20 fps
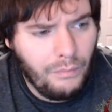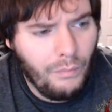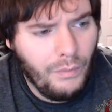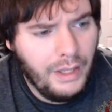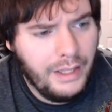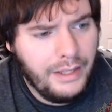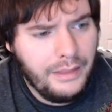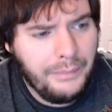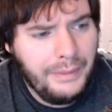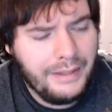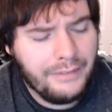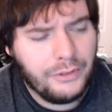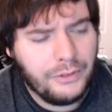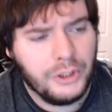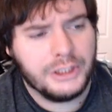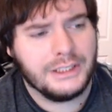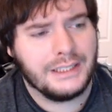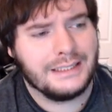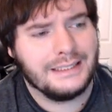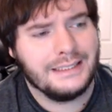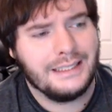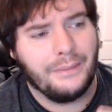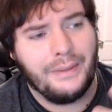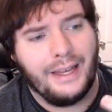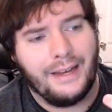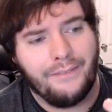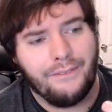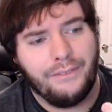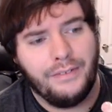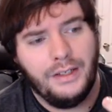And then we, of course, like I said, we
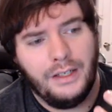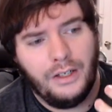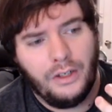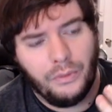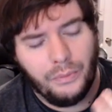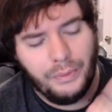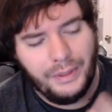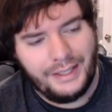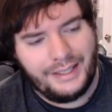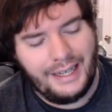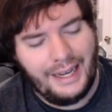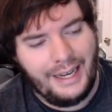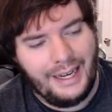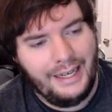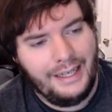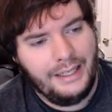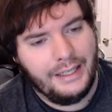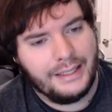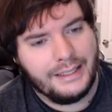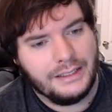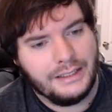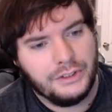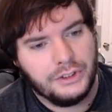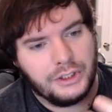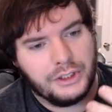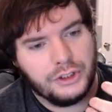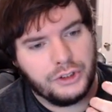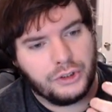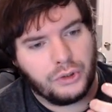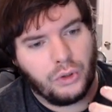have Redain against
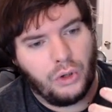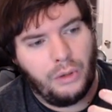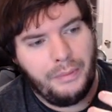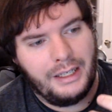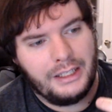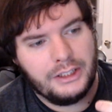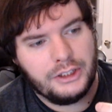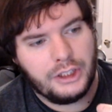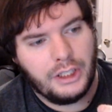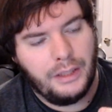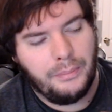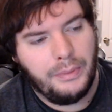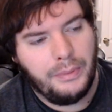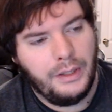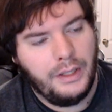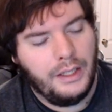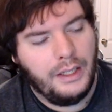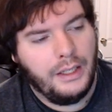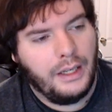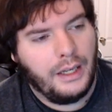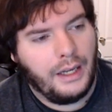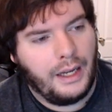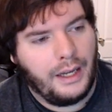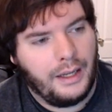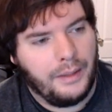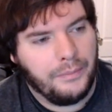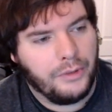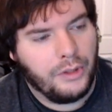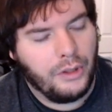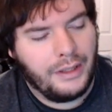control matchup.
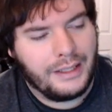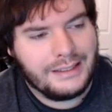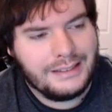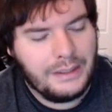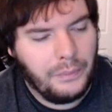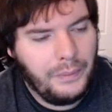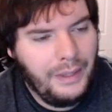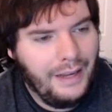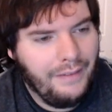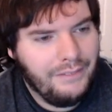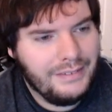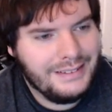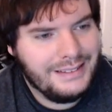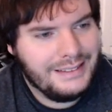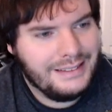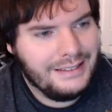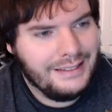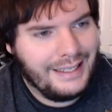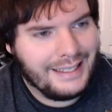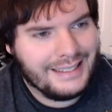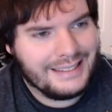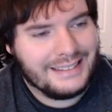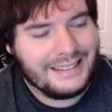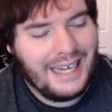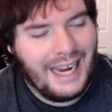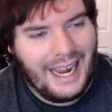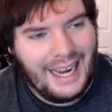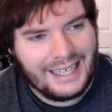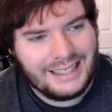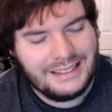So like I said, we have like
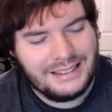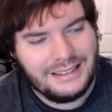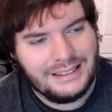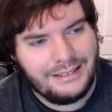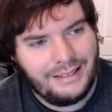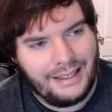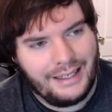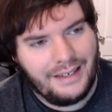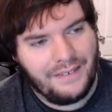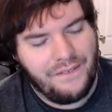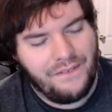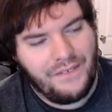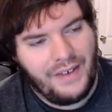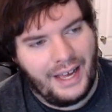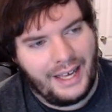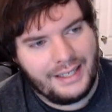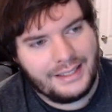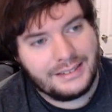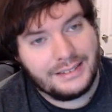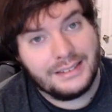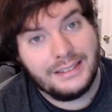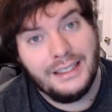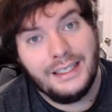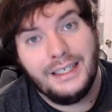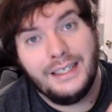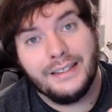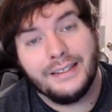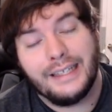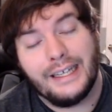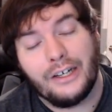taxes-like effects
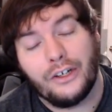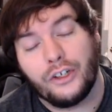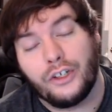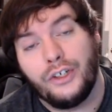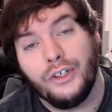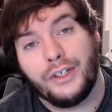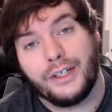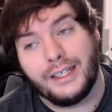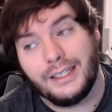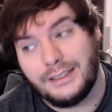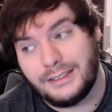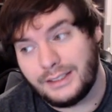that are good against